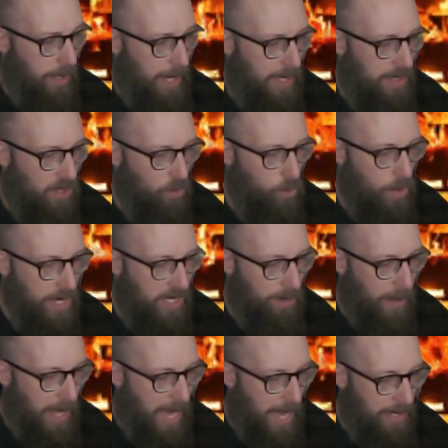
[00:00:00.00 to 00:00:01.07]
As the weeks
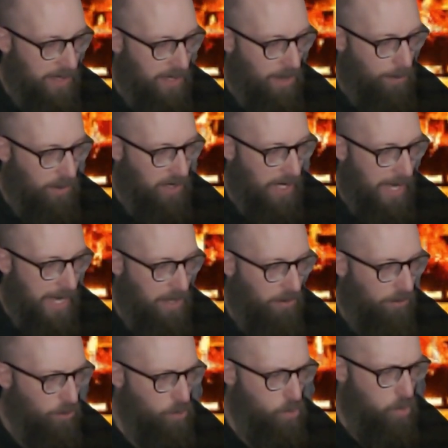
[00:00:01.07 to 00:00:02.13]
passed, the playing
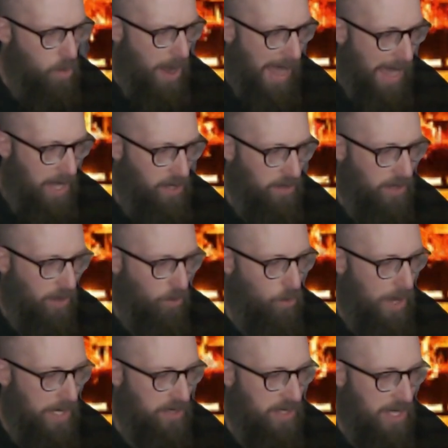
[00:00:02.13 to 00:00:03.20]
grew wilder,
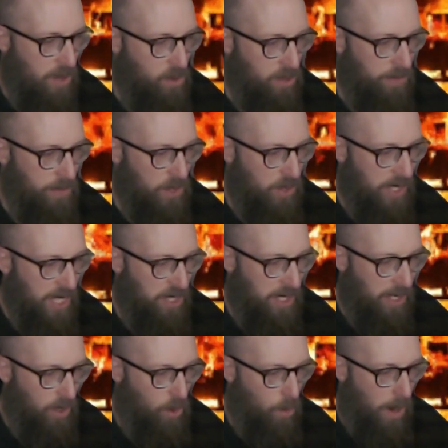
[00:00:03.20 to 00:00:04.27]
whilst the old
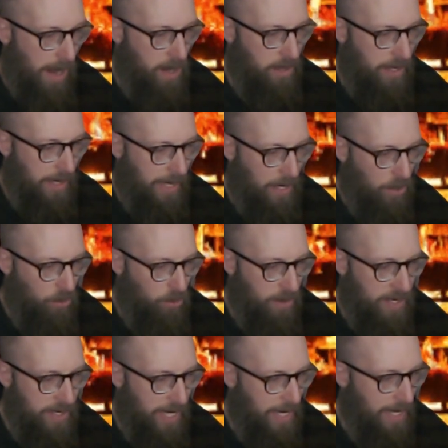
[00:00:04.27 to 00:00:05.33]
musician acquired an
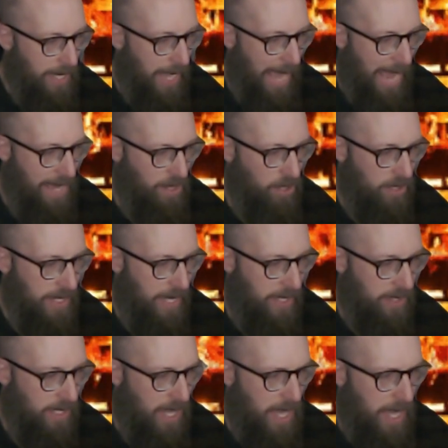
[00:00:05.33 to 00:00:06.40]
increasing
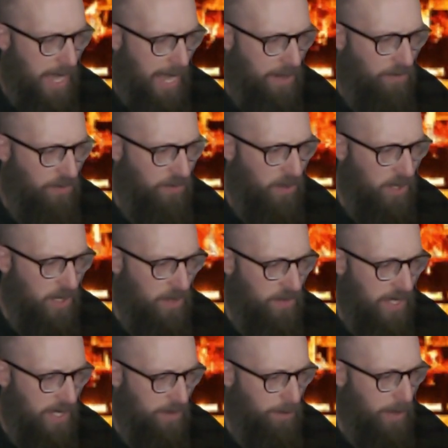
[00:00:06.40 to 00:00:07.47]
haggardness and
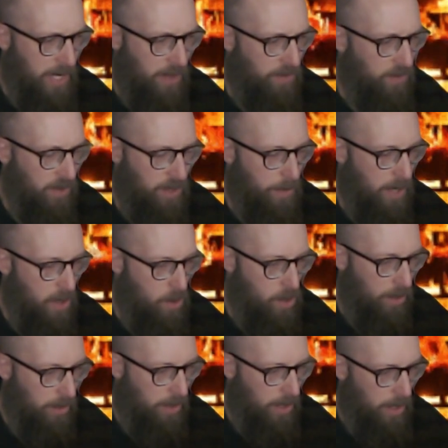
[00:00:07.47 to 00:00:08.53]
furtiveness pitiful to
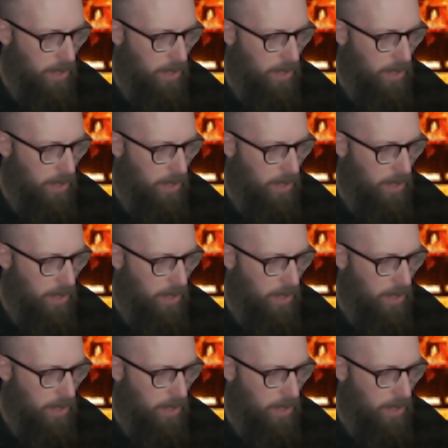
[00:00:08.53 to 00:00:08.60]
behold.